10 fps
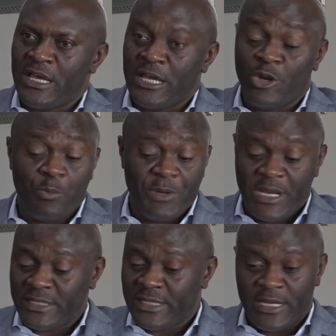An
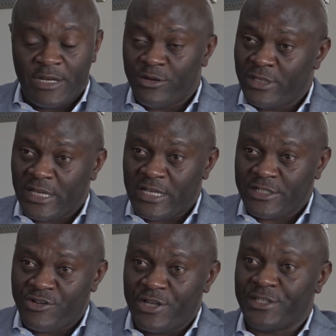openness that I don't take as
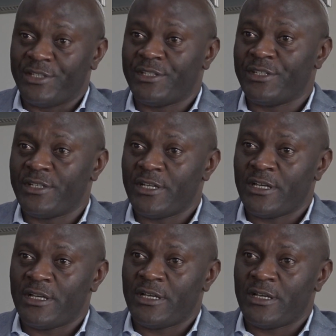granted
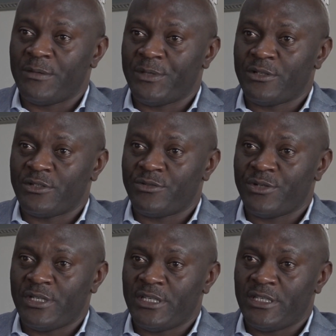because
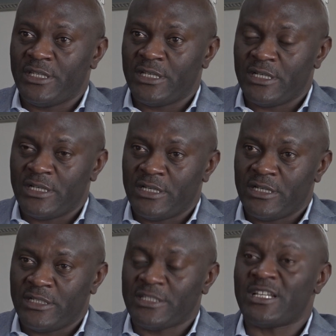really
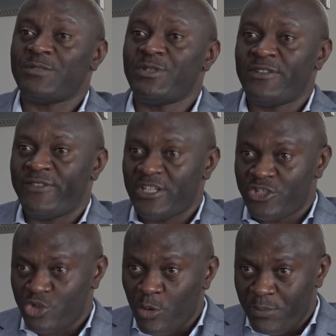this has been a very
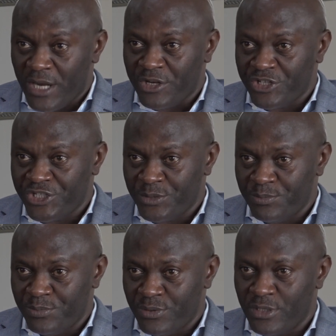strong partnership
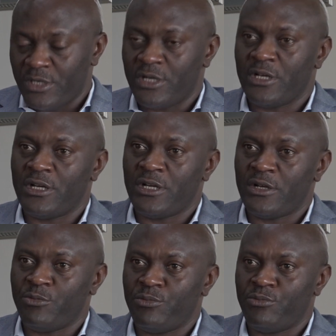
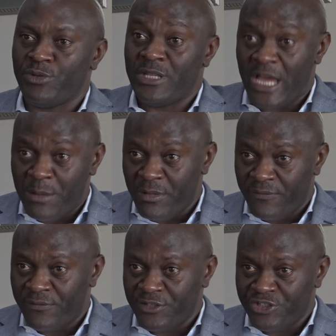with the
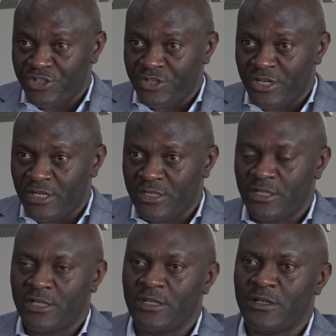IMF in general
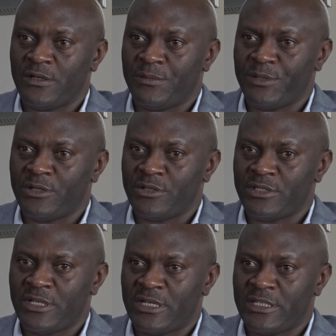because
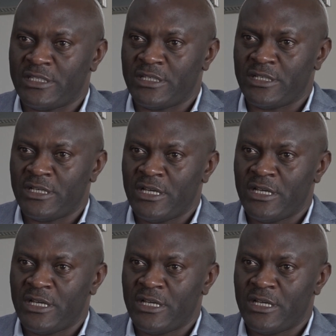there is a